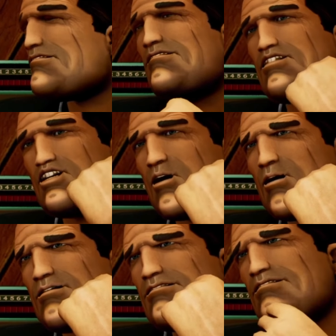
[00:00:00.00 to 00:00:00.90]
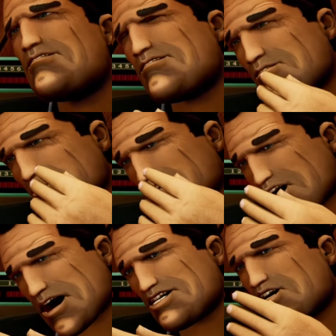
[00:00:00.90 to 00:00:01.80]
So, we
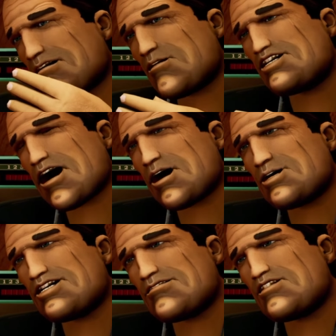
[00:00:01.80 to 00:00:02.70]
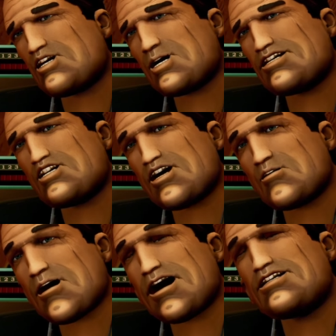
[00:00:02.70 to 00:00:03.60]
send someone down to do the dirty
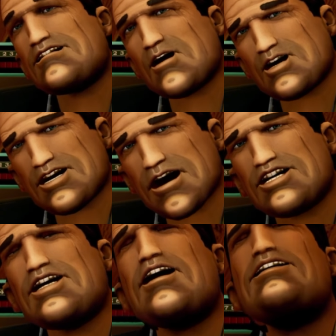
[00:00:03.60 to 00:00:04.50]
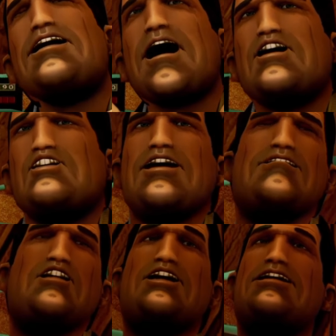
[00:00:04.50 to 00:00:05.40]
work for us and cut ourselves
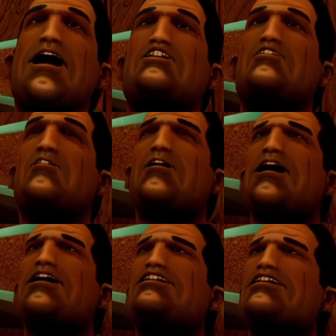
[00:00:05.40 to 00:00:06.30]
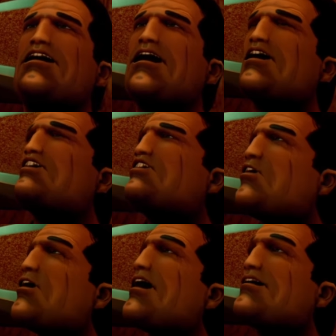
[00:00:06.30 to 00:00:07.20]
a nice, quiet slice,
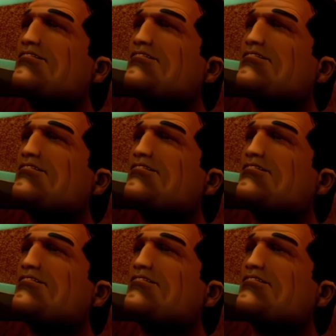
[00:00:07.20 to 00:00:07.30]
okay?